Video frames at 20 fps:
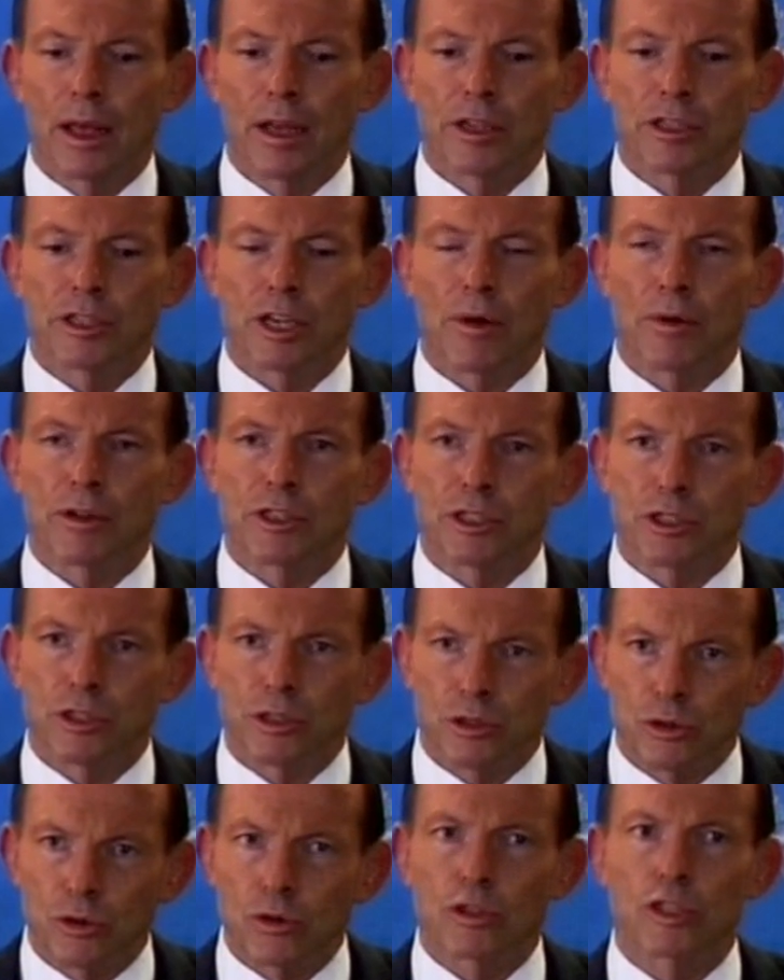So
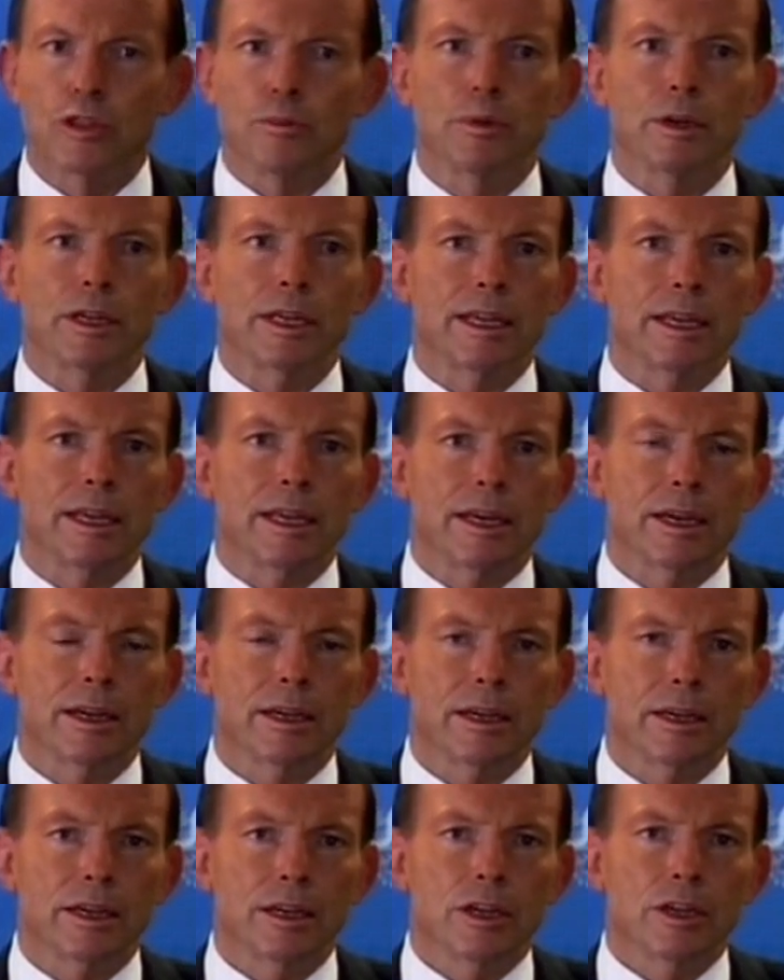it's good to be here
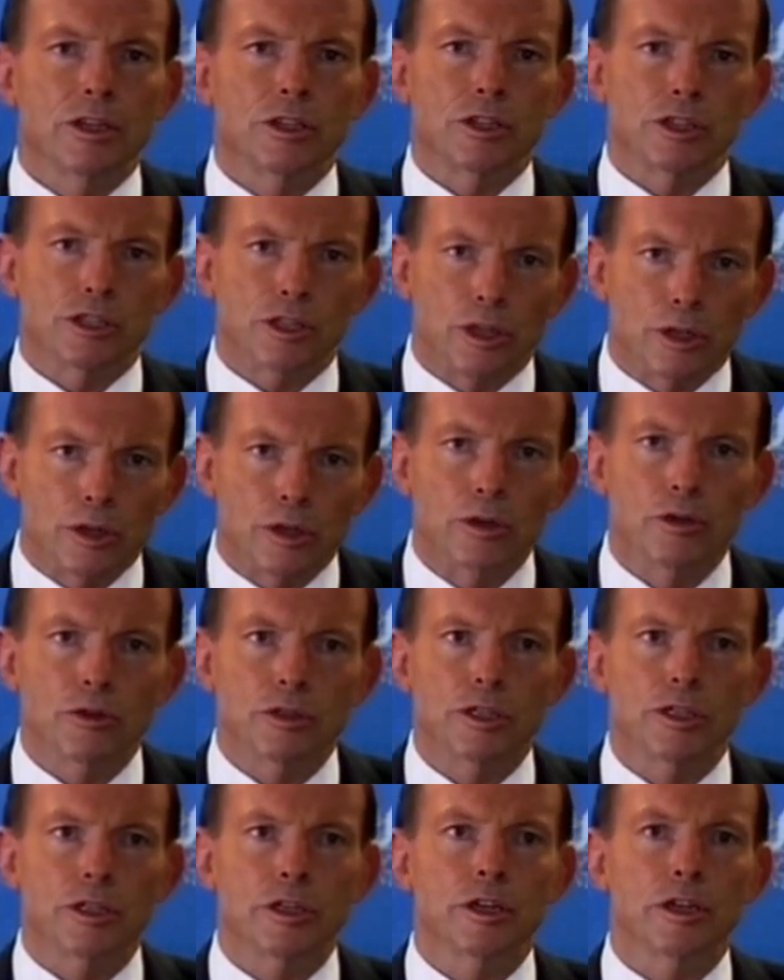to
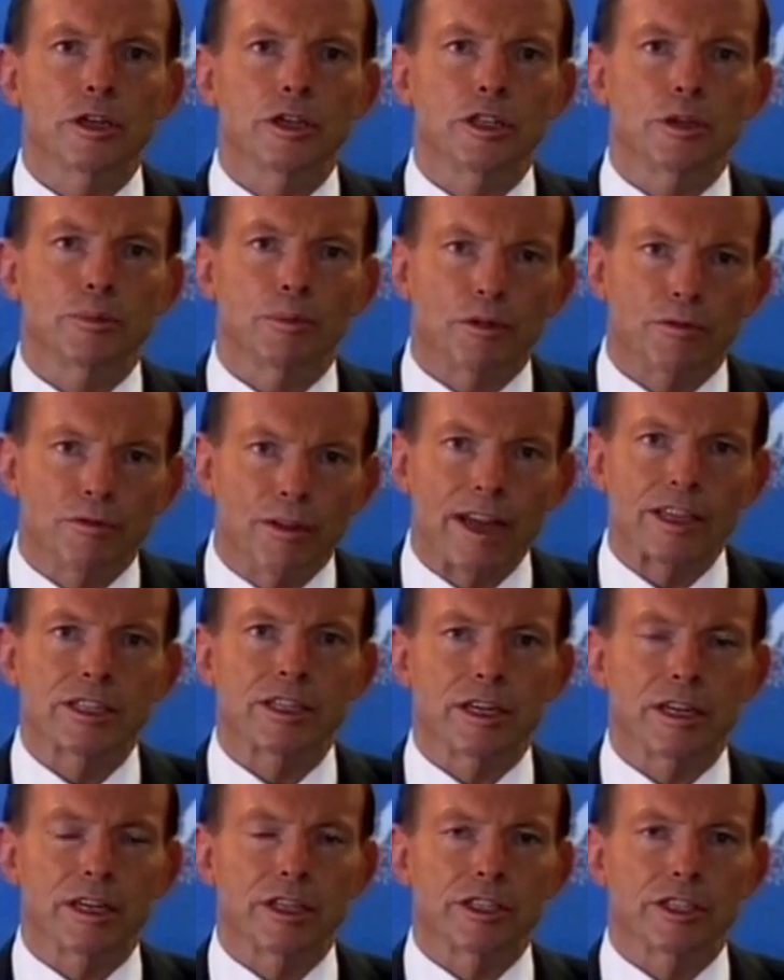salute the
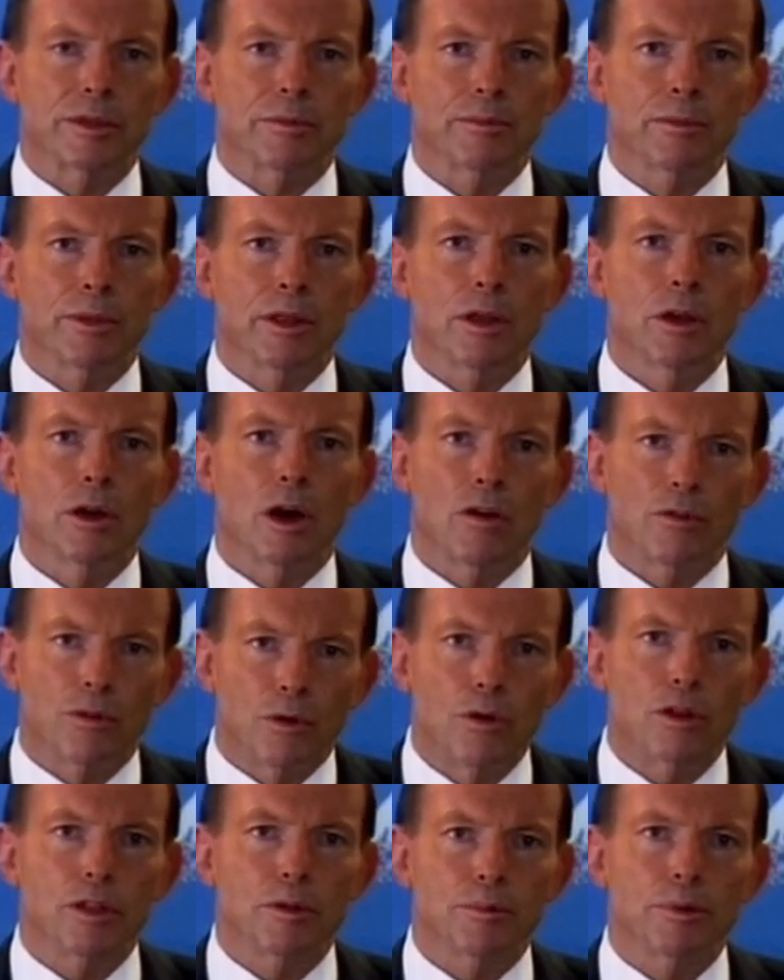professionalism of
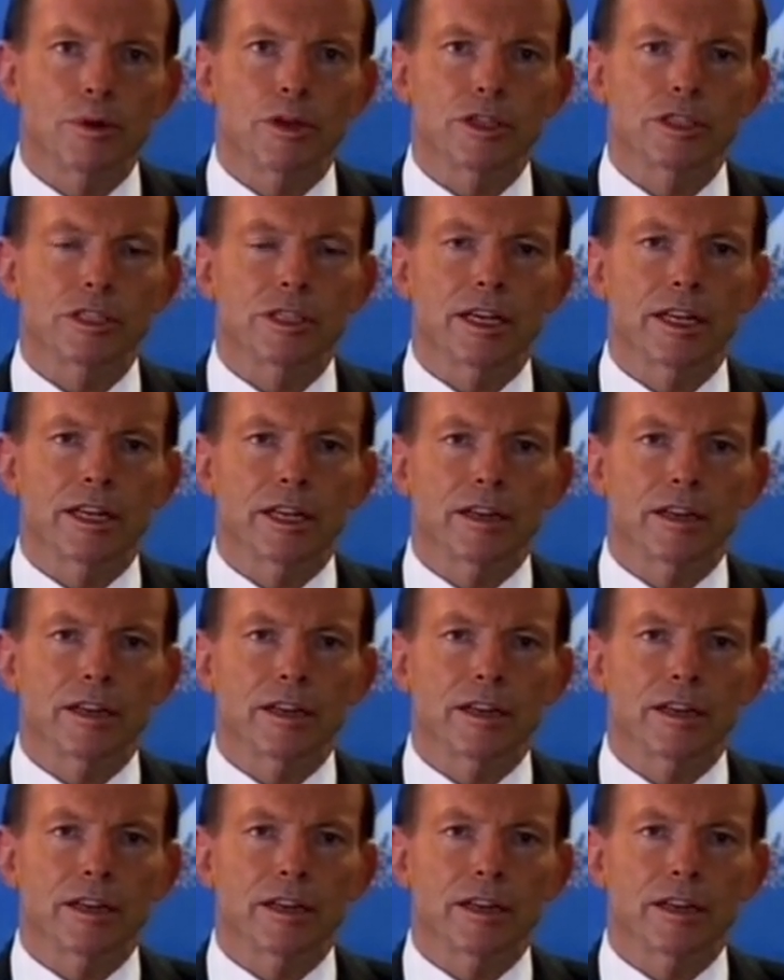all the personnel